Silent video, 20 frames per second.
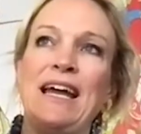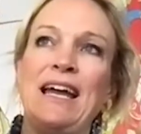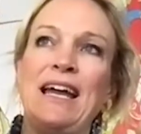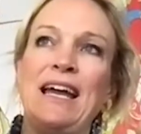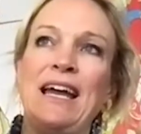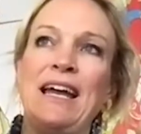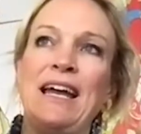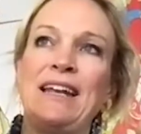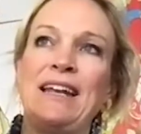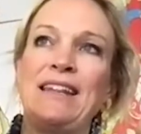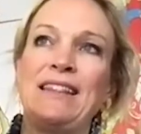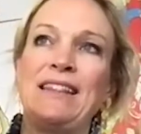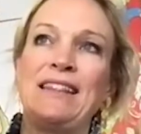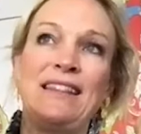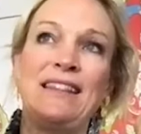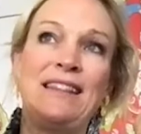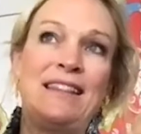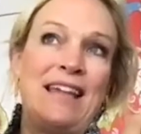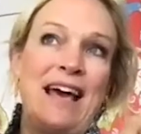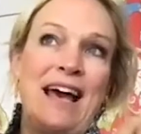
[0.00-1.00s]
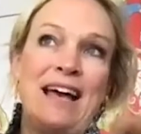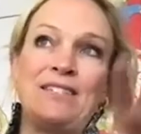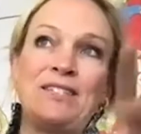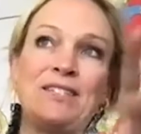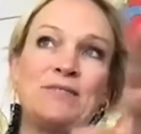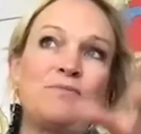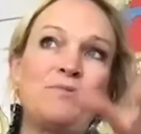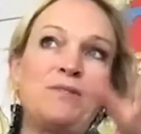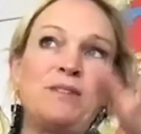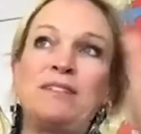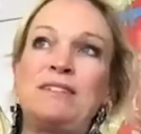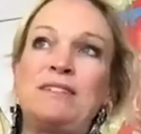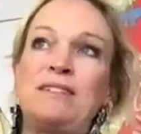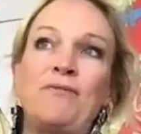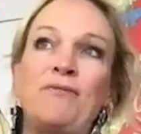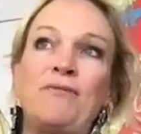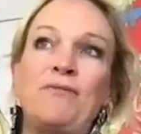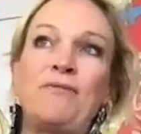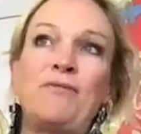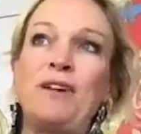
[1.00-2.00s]
And that's what
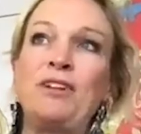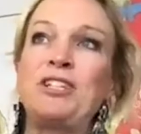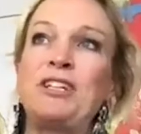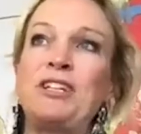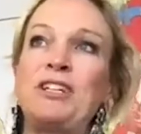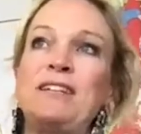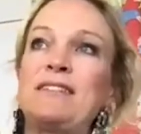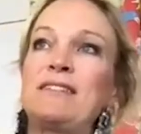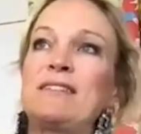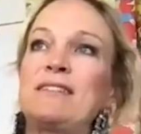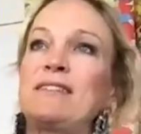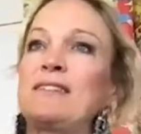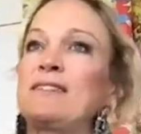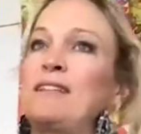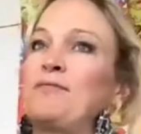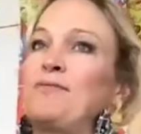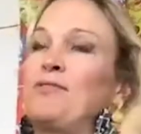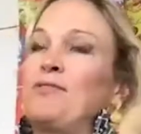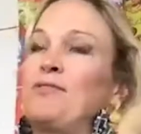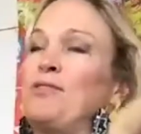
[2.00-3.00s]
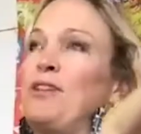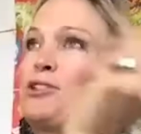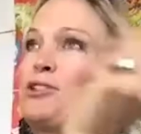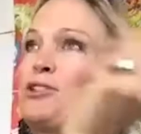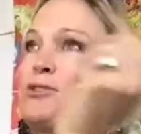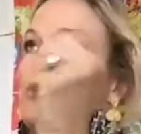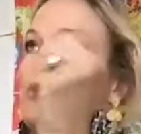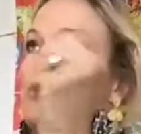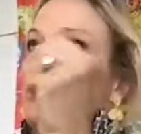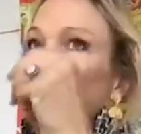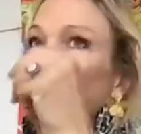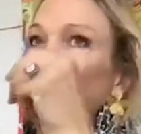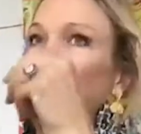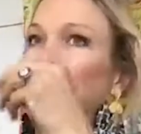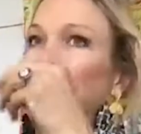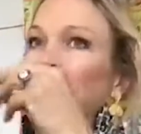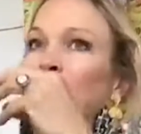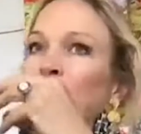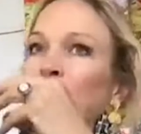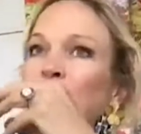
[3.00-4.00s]
differentiates a successful entrepreneur, I
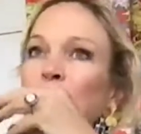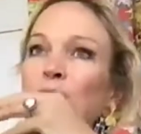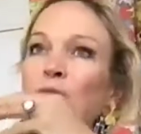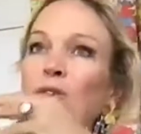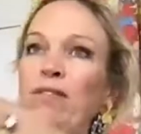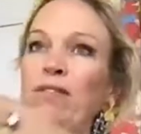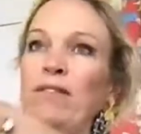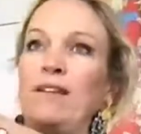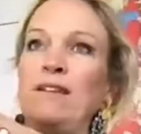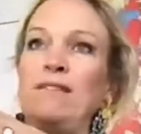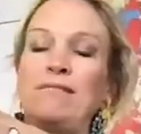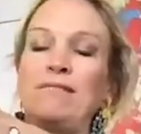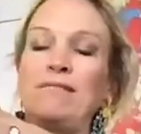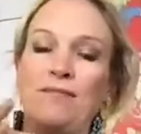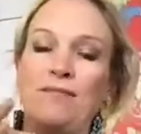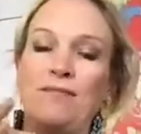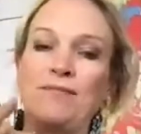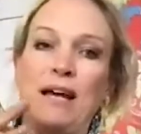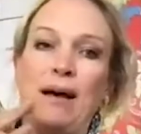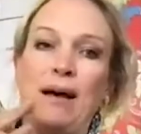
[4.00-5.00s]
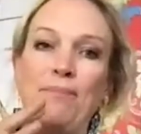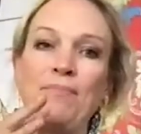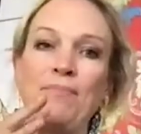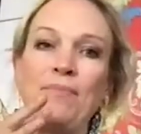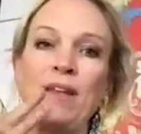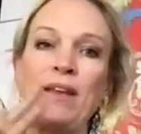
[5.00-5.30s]
think, from one that gives up.